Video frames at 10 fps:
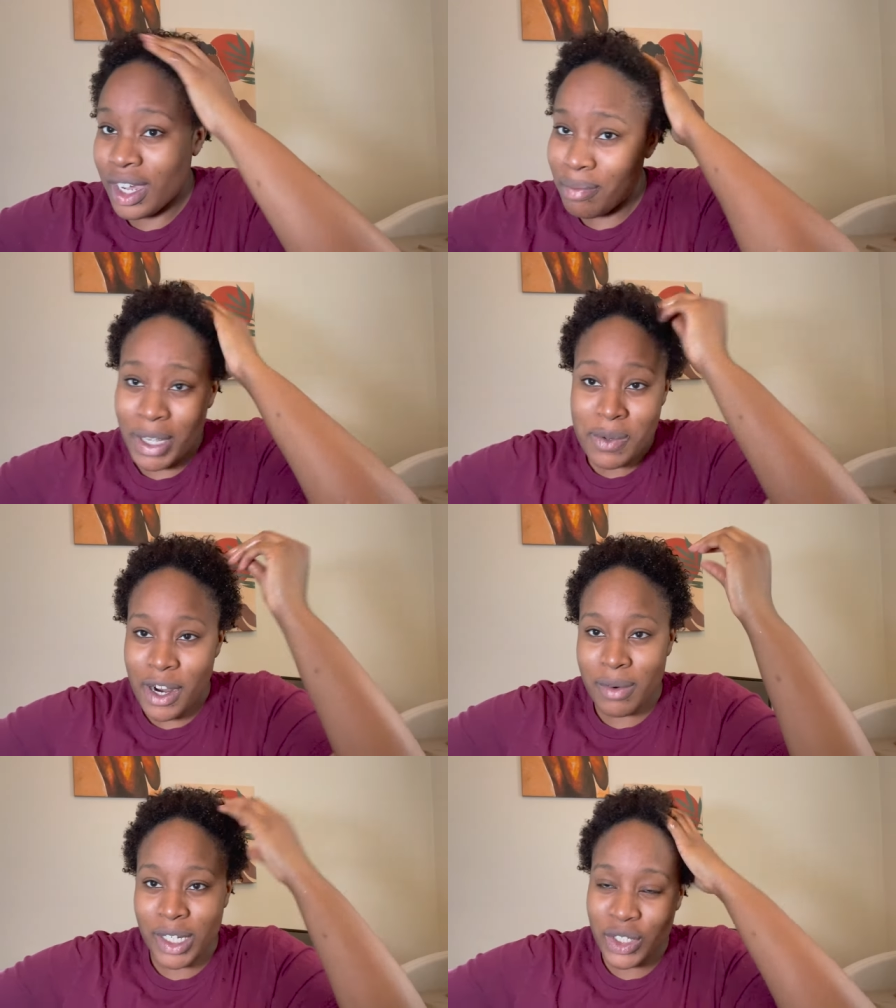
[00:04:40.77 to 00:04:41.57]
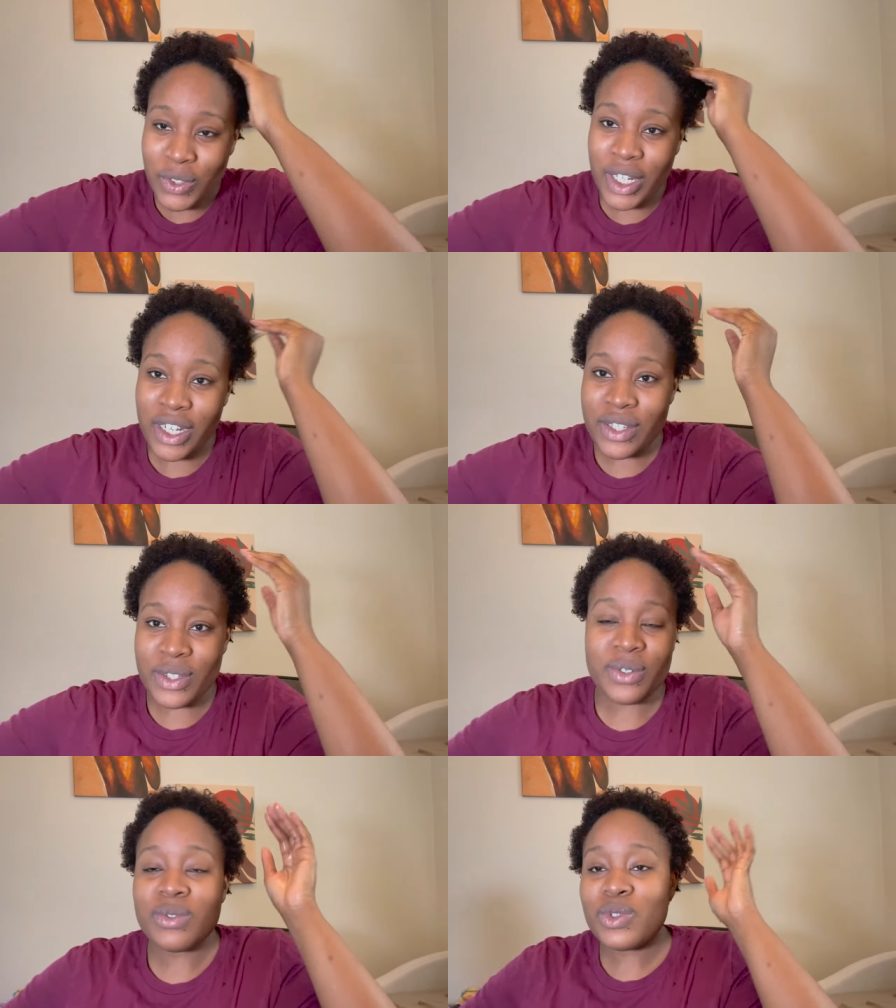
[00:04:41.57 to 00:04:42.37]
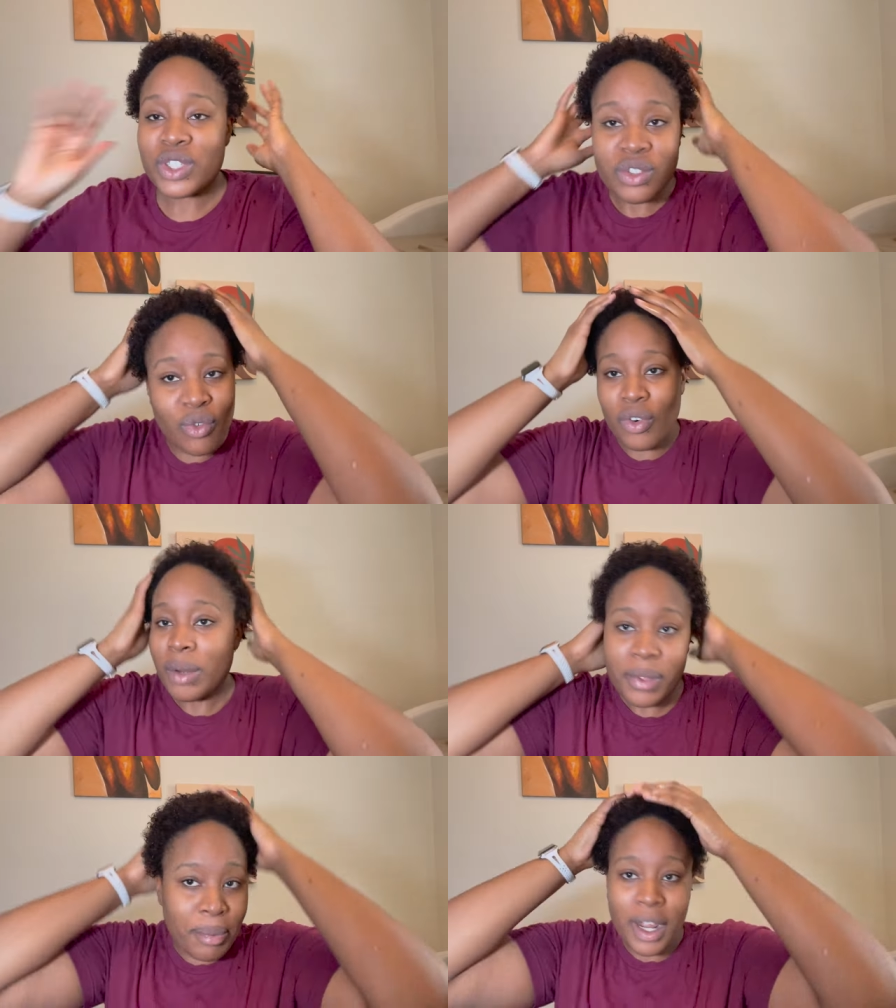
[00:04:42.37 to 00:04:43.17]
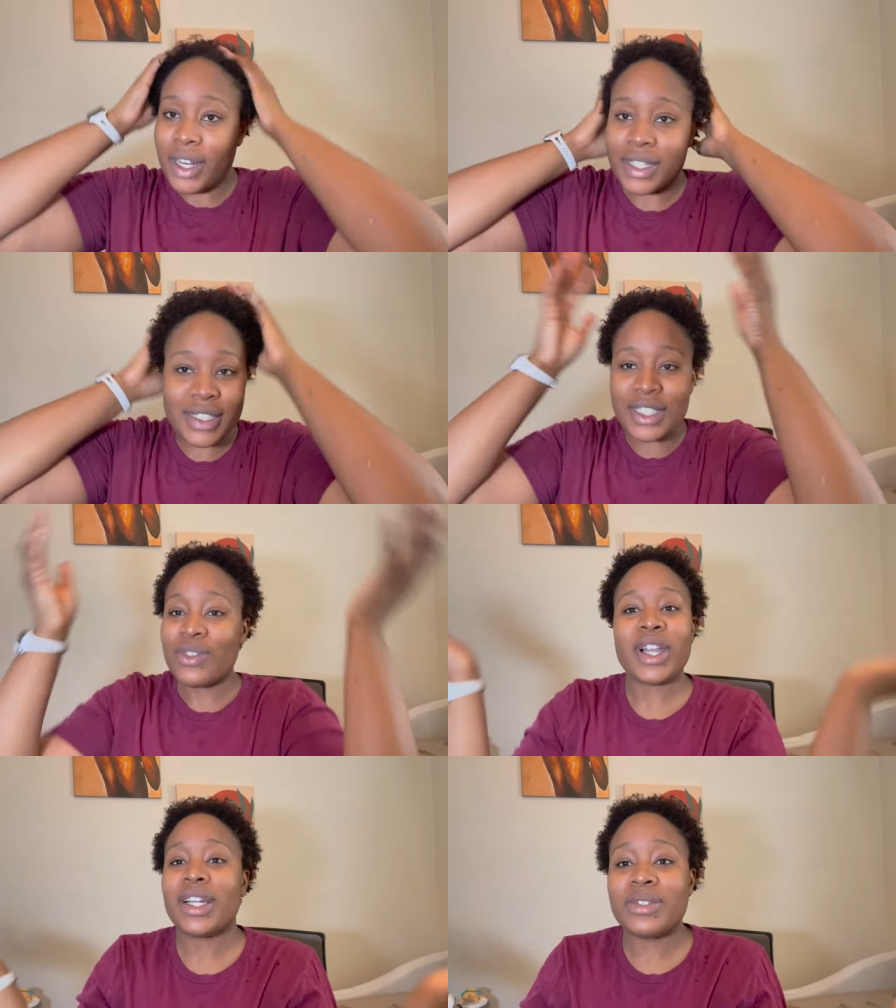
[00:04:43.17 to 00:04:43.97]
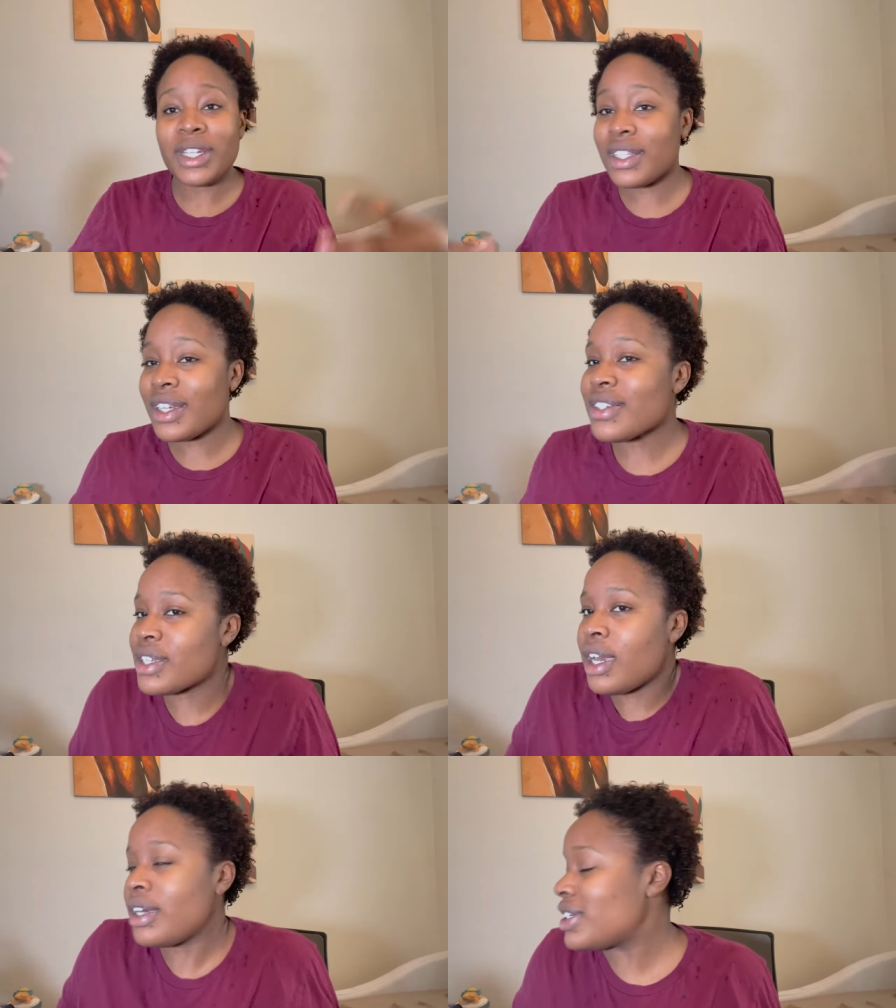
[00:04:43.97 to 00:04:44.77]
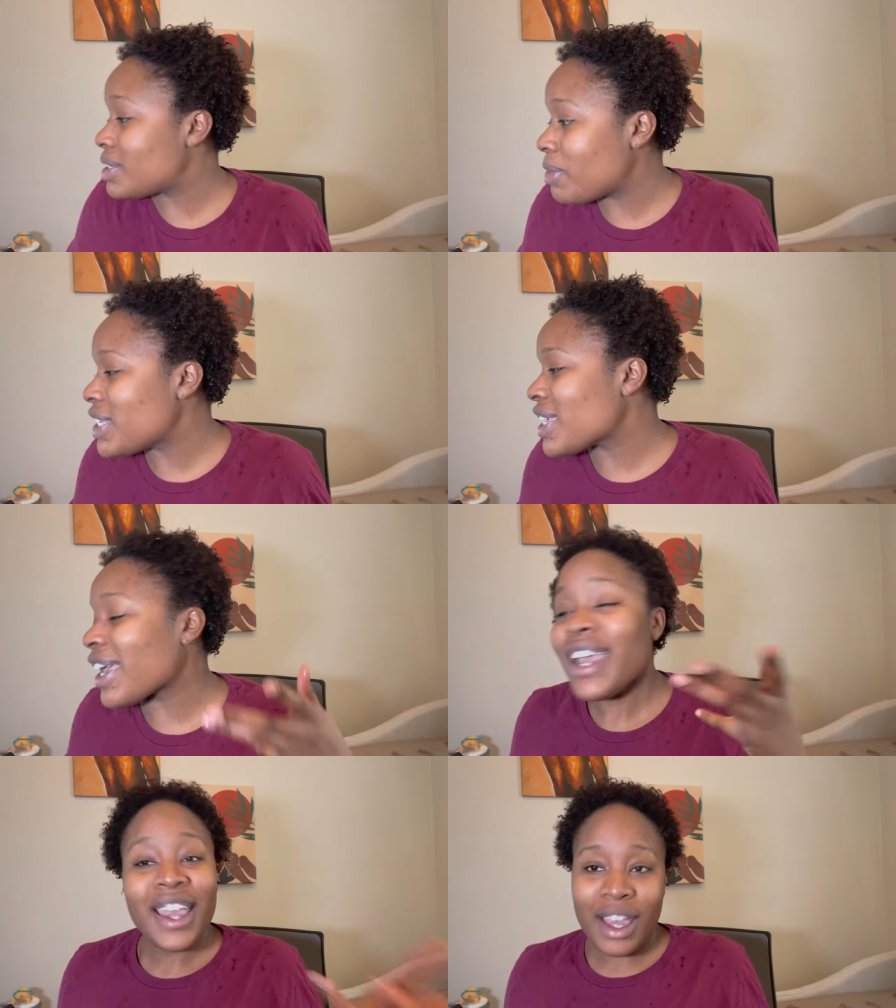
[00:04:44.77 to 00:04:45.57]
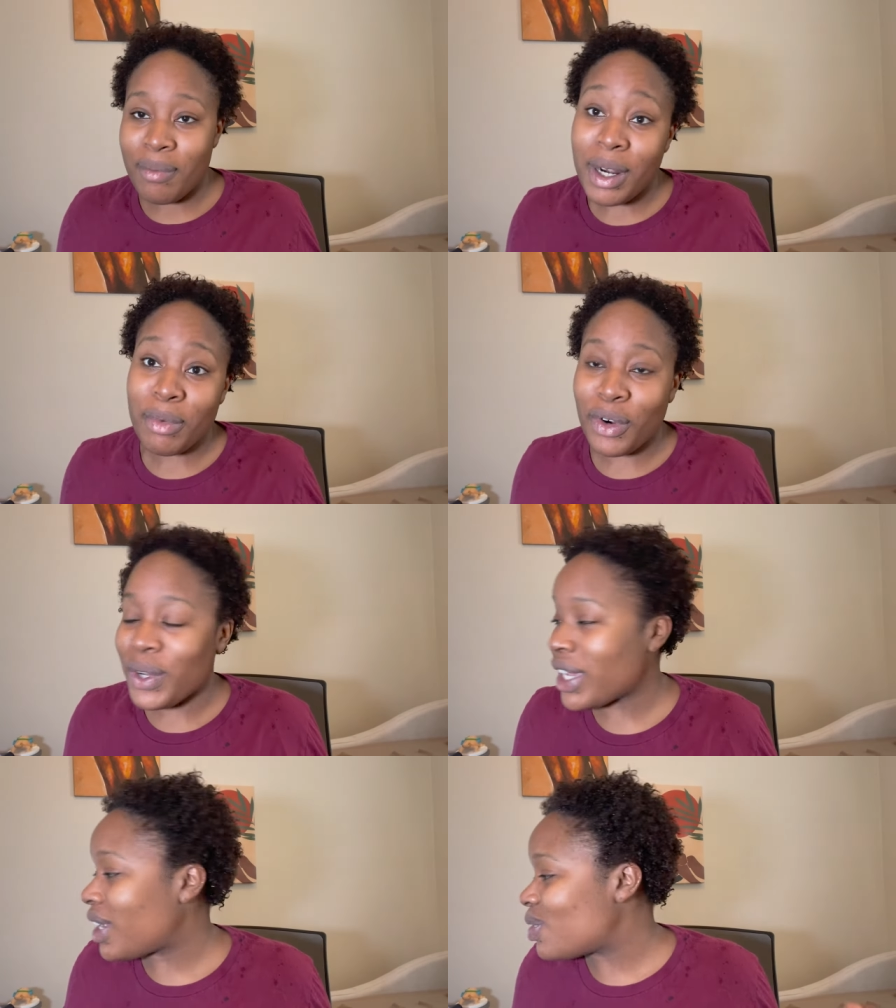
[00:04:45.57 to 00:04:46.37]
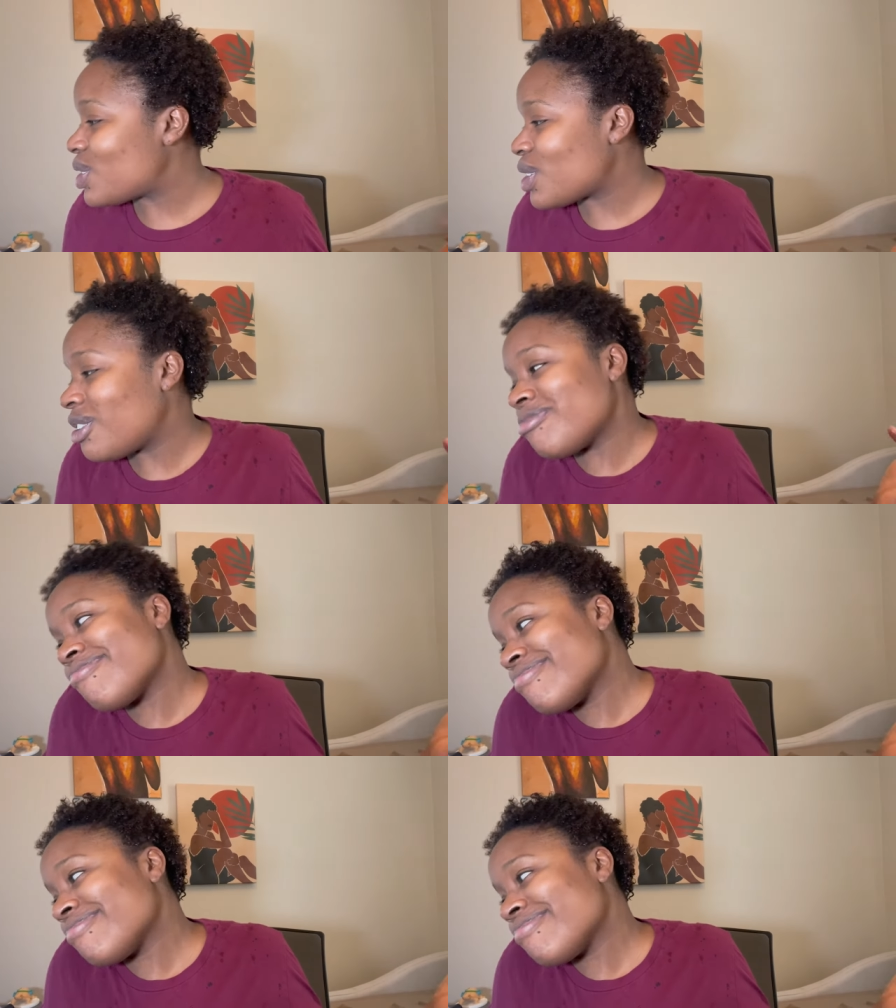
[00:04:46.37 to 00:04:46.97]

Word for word: Best part about short hair too, you just rub the products and you don't got to do nothing else. It's amazing, but I'm growing it out. So